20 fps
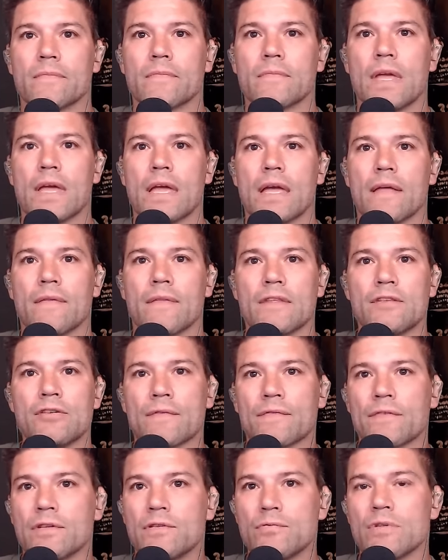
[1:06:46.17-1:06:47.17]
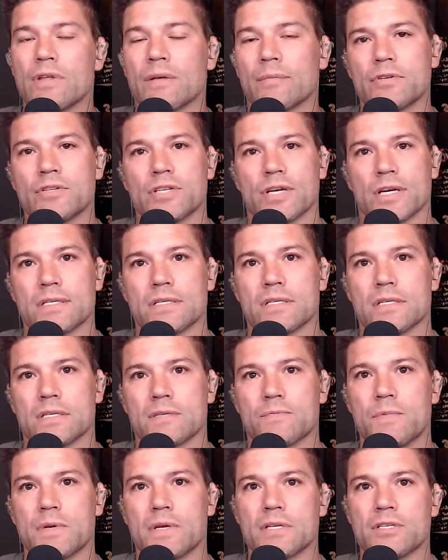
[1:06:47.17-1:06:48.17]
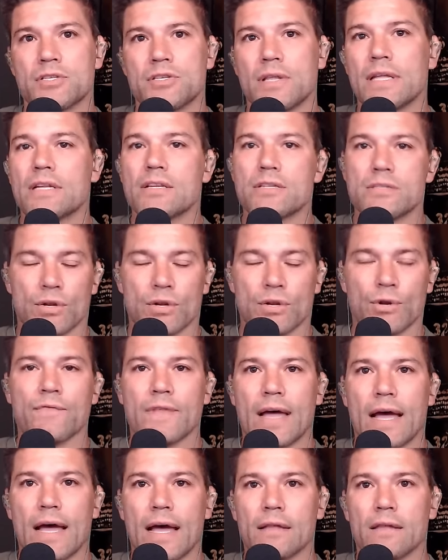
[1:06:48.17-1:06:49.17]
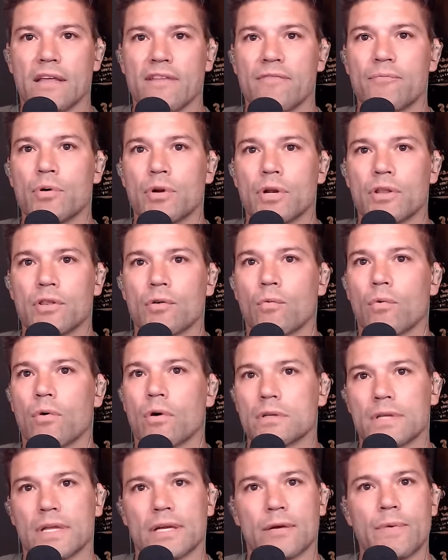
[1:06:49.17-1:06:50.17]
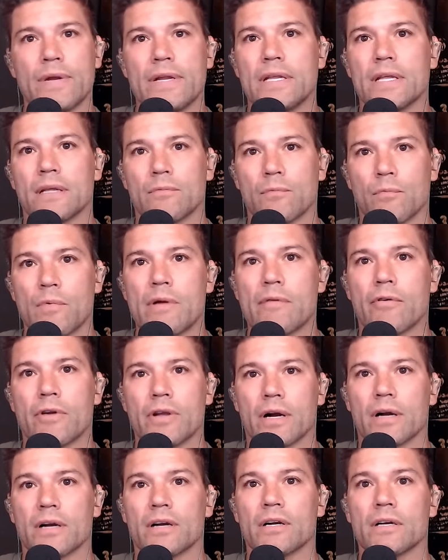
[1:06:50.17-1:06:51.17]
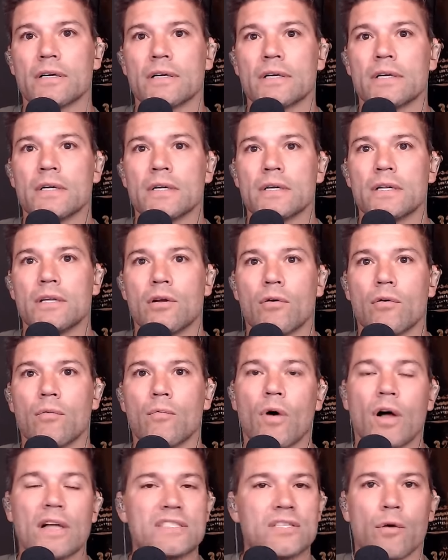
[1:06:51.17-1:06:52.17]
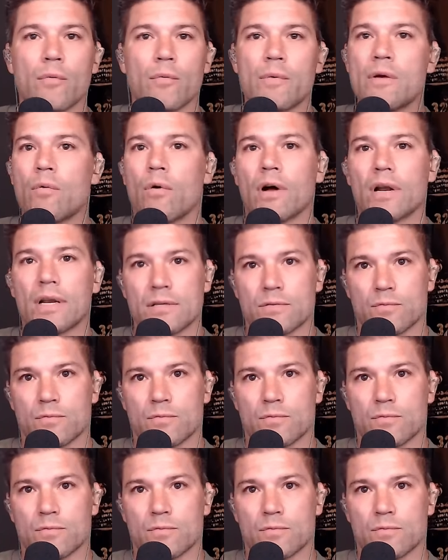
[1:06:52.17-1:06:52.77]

and you have to do them a justice because they deserve that. They've put in the work like we did when we were younger. You know, that's all we wanted